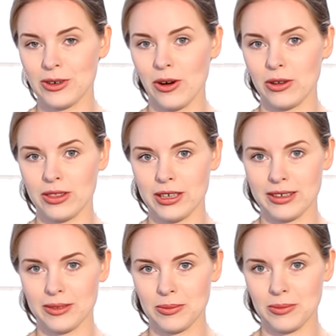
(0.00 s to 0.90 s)
on the
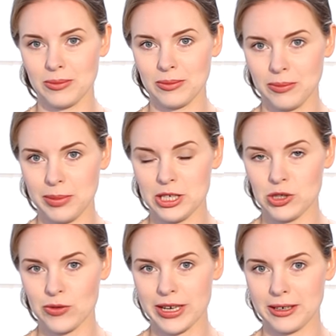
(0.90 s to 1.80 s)
B
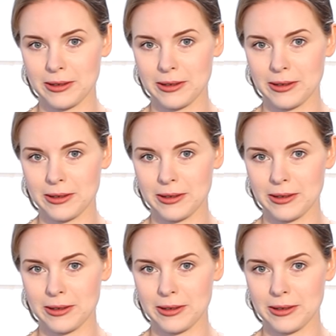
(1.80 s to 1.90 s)
string.